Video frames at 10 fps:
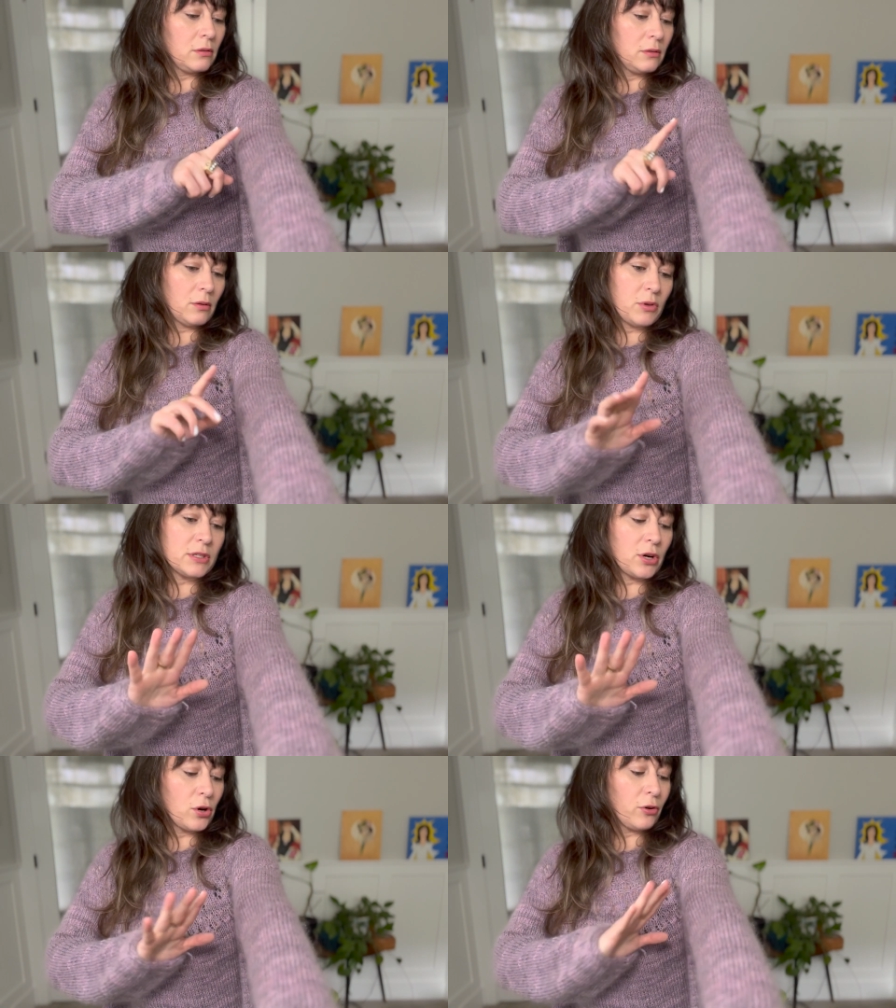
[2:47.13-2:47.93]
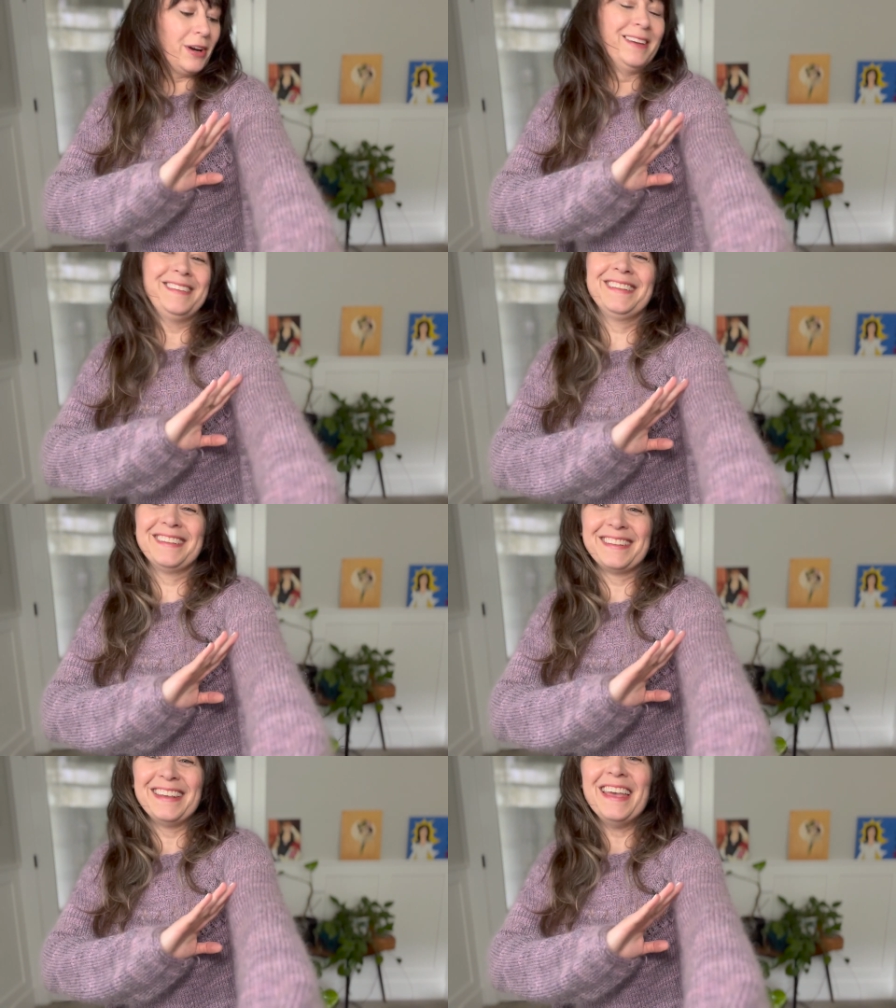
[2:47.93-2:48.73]
let me start over.
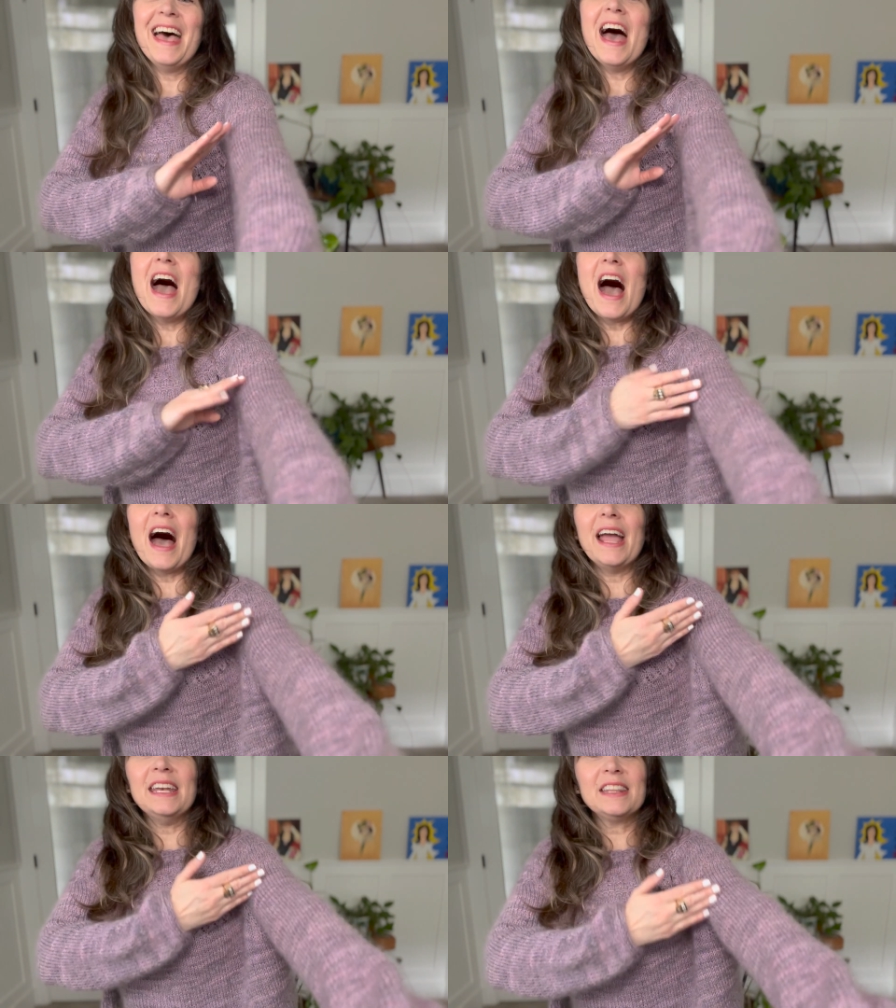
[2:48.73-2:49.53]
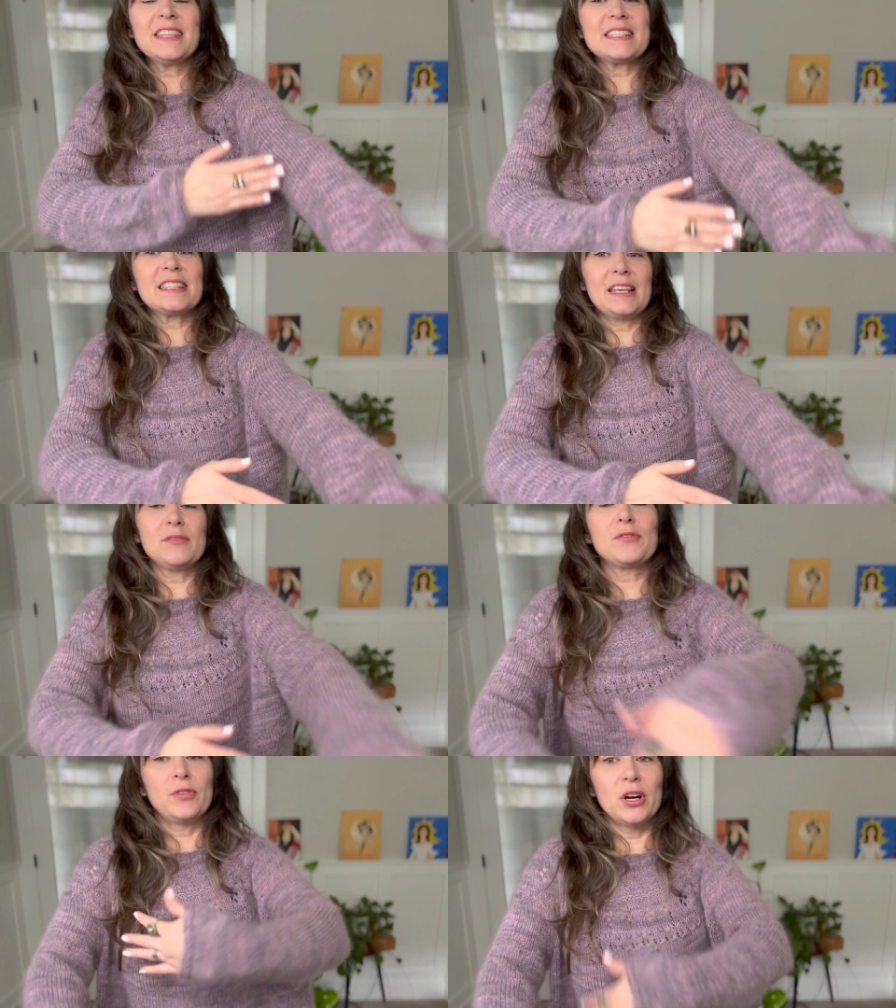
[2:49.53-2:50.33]
I knit the
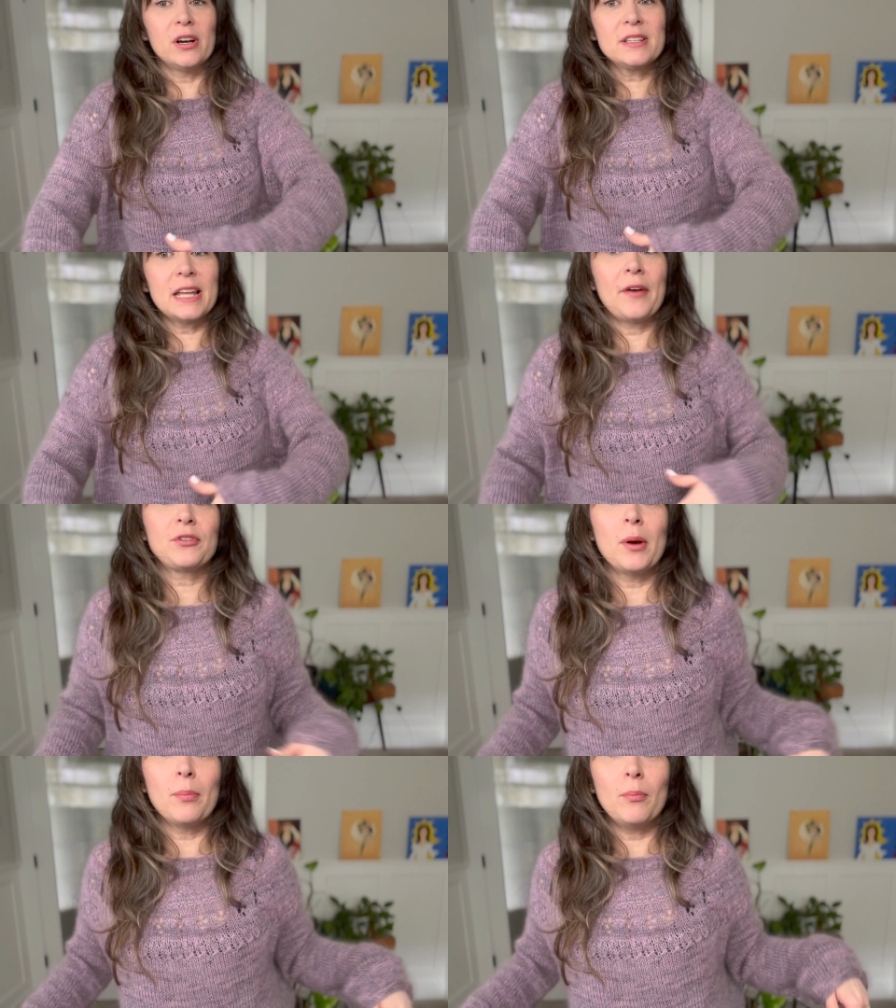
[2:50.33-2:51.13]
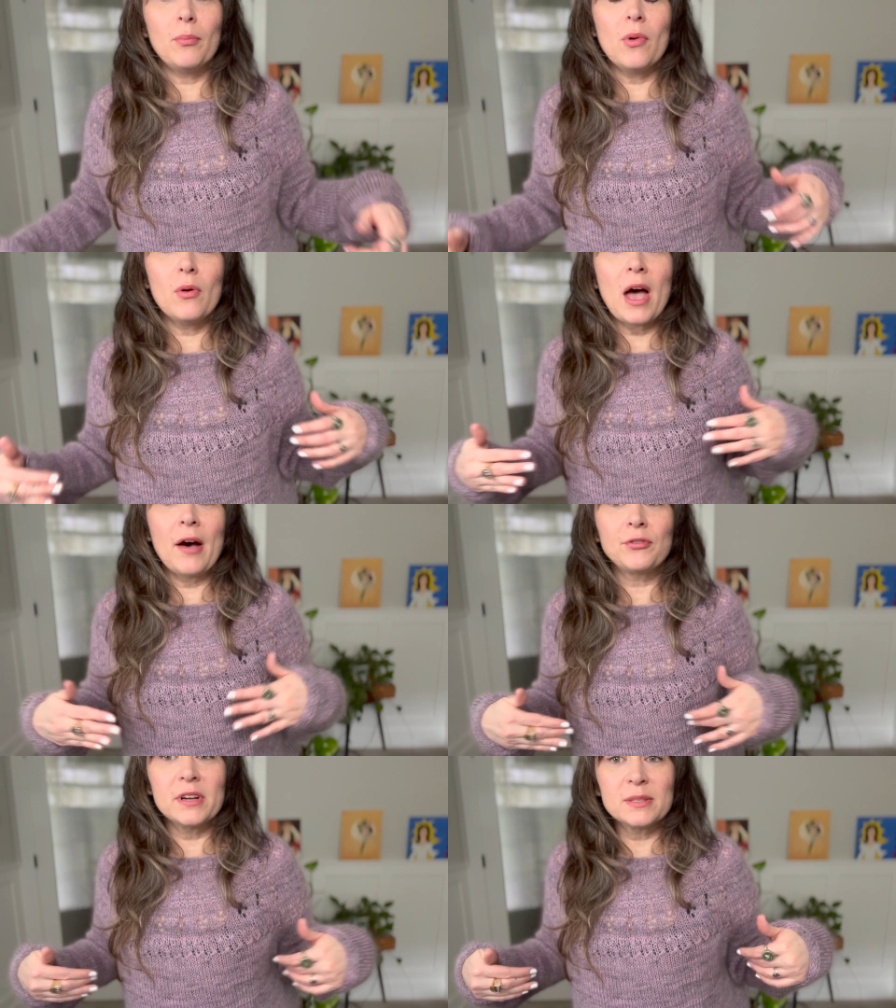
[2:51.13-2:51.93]
sleeves first. After
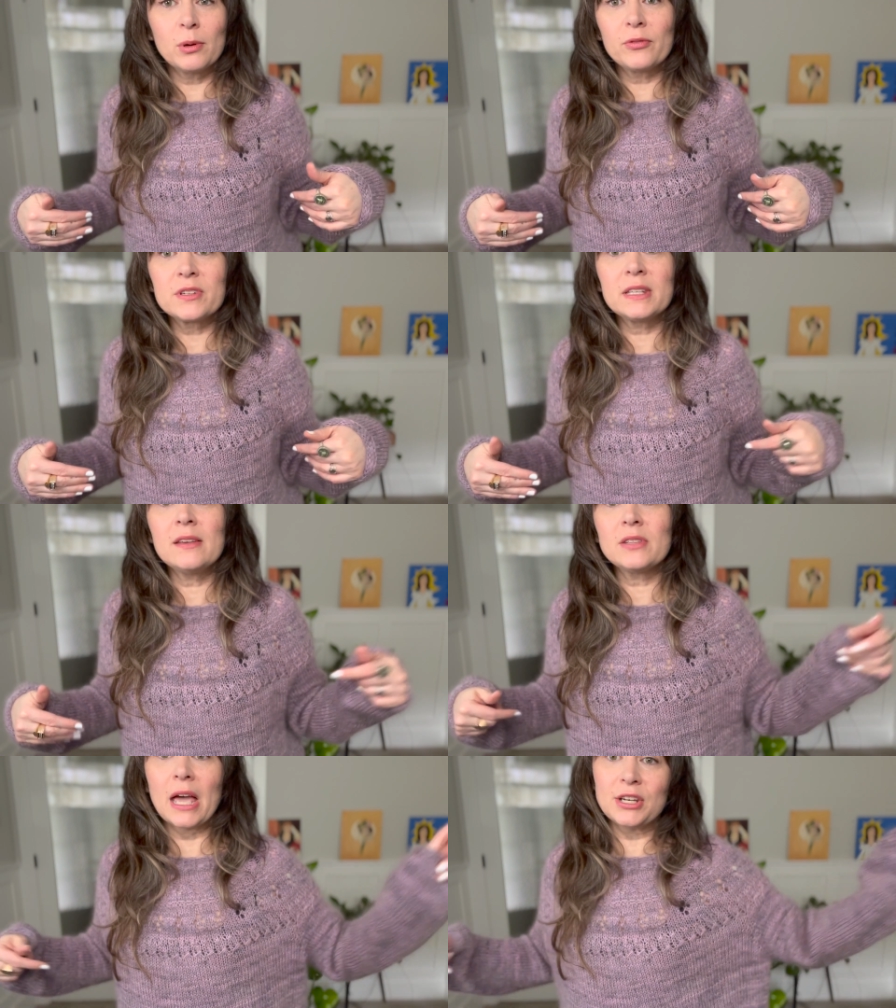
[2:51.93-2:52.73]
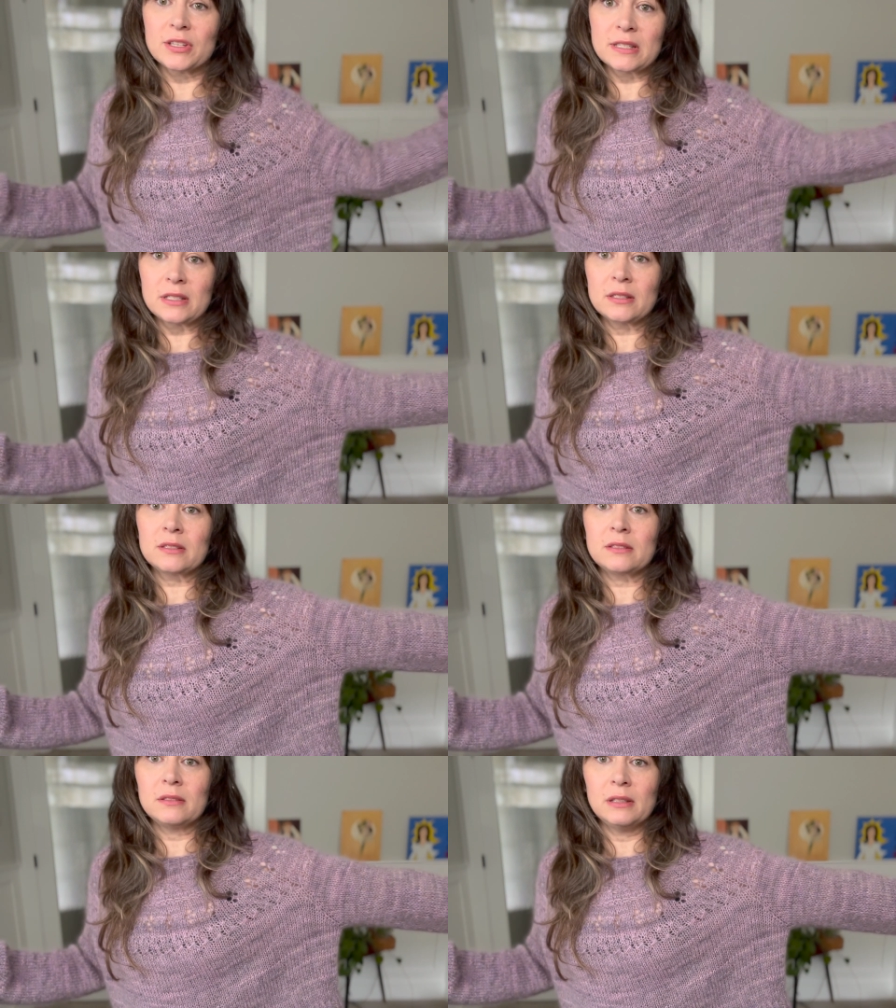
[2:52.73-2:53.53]
I split for sleeves, I just
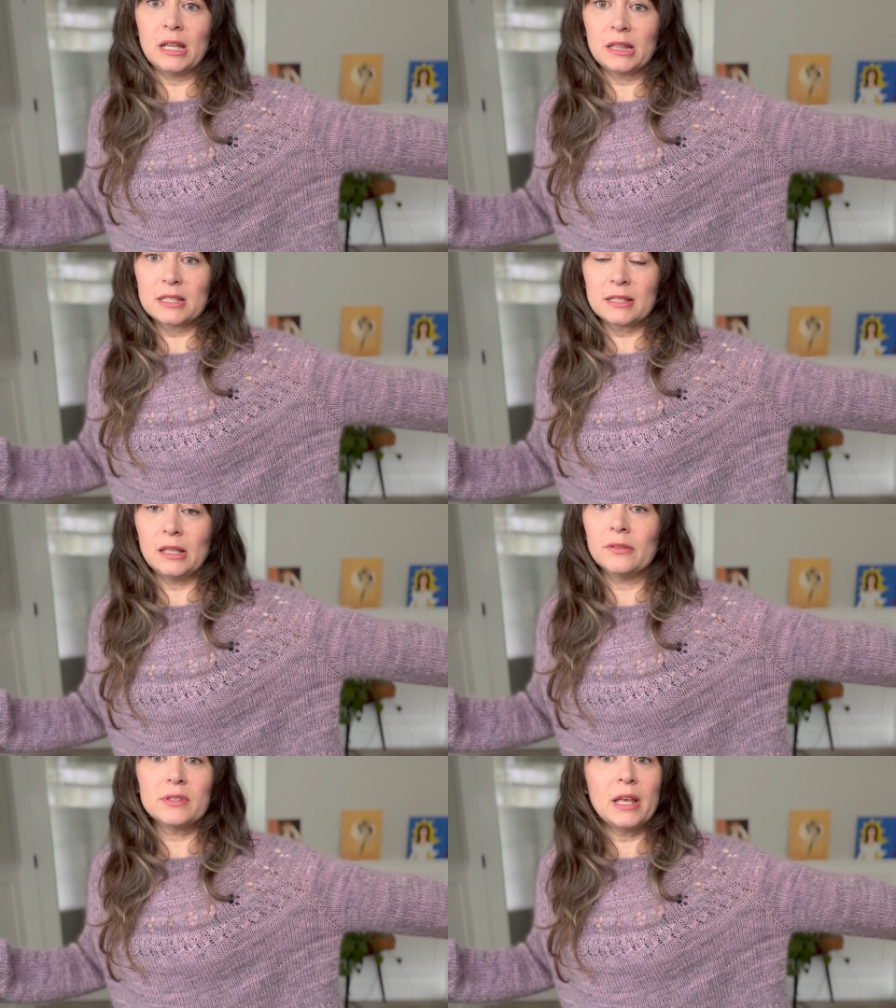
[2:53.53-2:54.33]
knit the sleeves.